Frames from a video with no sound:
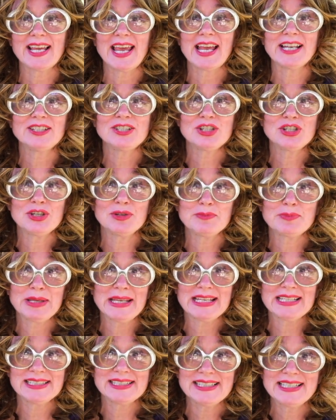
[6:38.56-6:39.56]
and
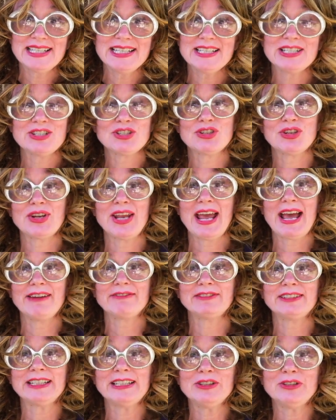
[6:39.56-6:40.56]
chimpanzees should
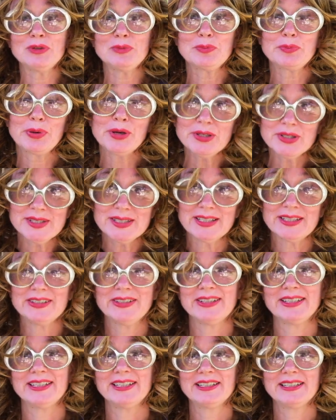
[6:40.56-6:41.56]
have legal
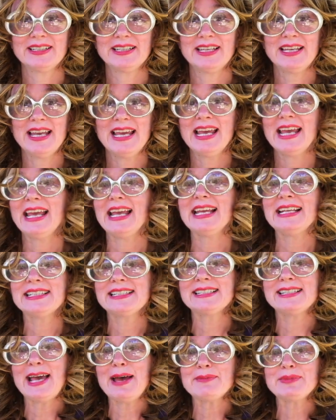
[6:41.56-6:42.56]
personhood.
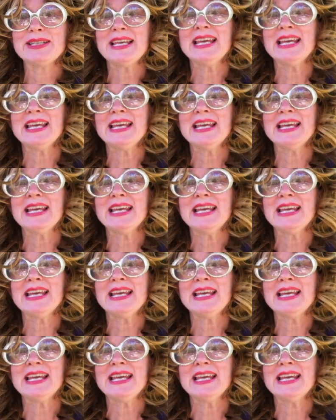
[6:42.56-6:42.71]
Except